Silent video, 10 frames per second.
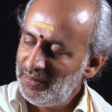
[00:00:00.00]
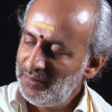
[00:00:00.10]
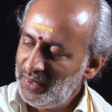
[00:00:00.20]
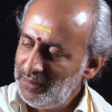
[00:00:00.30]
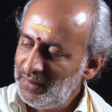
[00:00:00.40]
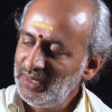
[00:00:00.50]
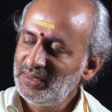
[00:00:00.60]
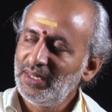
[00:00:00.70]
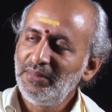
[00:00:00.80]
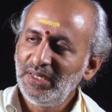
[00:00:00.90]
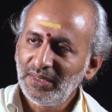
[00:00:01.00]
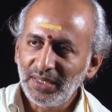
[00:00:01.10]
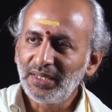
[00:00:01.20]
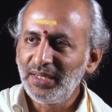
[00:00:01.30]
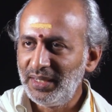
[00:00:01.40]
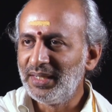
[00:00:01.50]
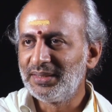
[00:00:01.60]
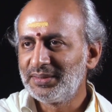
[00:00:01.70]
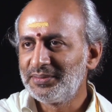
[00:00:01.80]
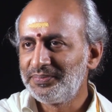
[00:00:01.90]
By month I mean 30
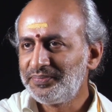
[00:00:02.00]
days.